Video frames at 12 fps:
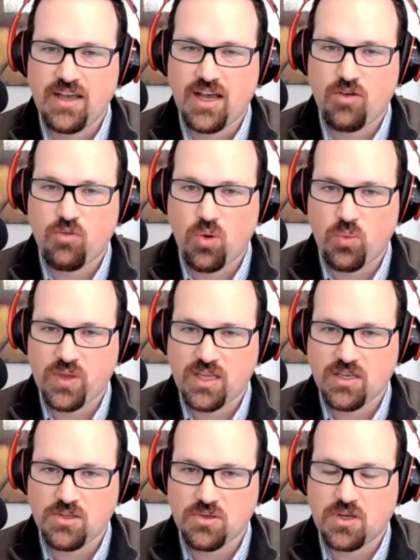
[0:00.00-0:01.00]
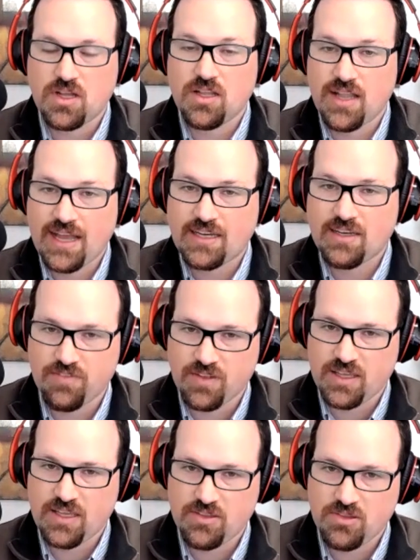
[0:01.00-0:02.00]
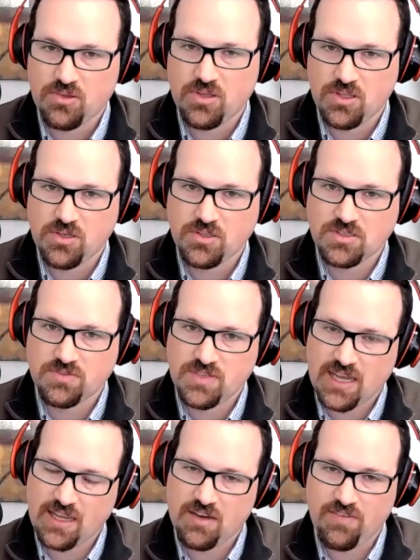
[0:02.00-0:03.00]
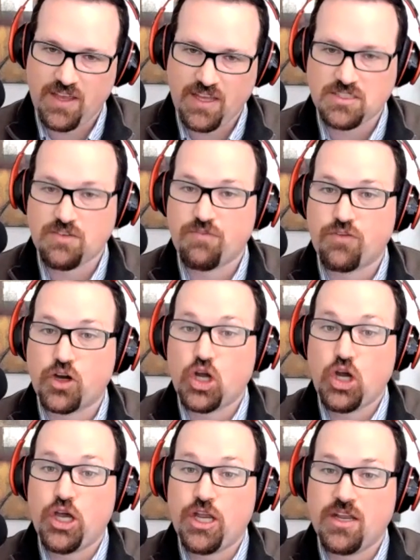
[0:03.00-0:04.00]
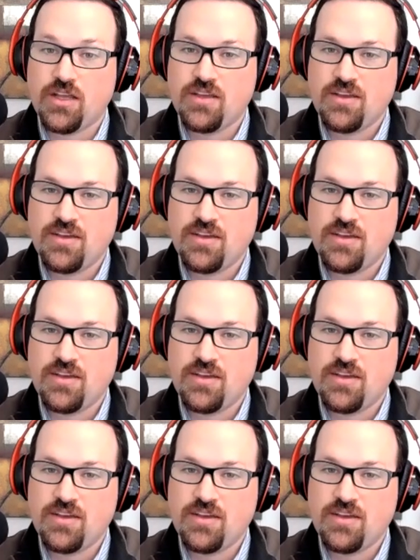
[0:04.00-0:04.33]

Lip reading: of what we can do collectively through the use of tech innovation for good